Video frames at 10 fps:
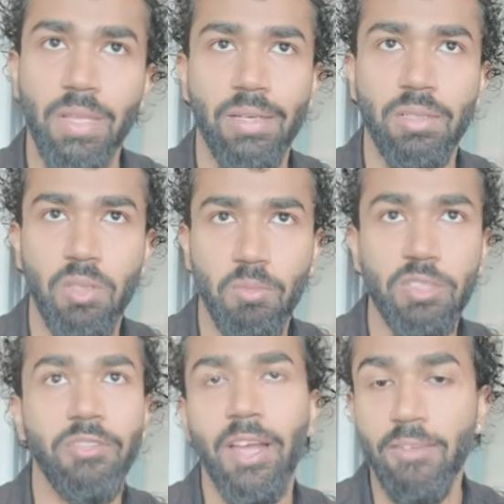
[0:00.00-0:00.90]
That is
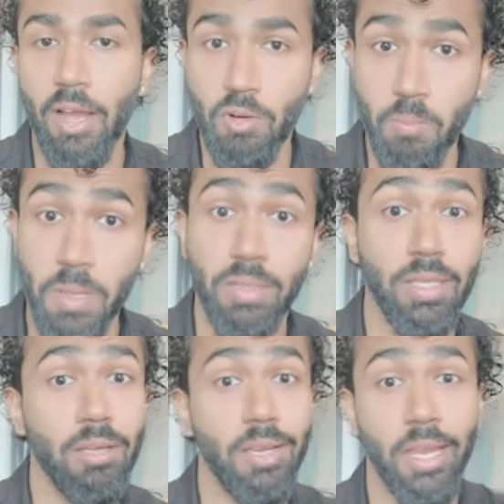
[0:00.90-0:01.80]
almost 5 lakh rupees
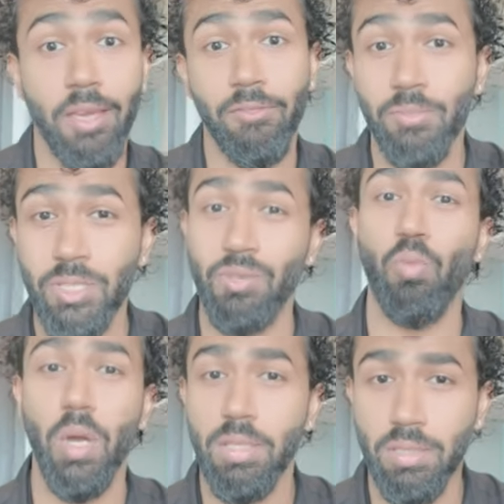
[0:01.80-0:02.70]
that you're getting from just
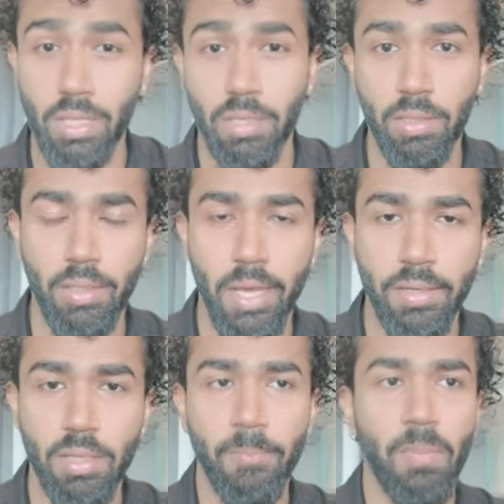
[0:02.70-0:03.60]
one single client.
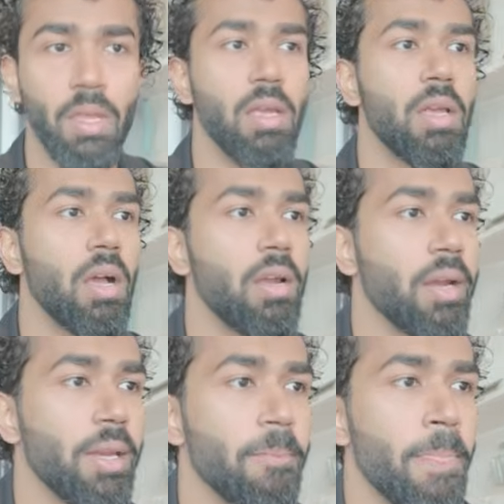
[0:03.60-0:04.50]
All
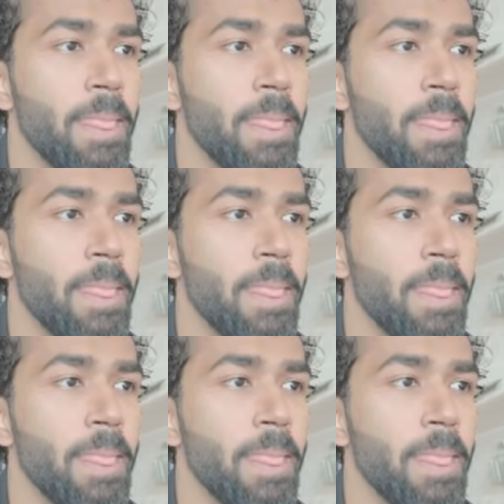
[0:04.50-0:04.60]
right.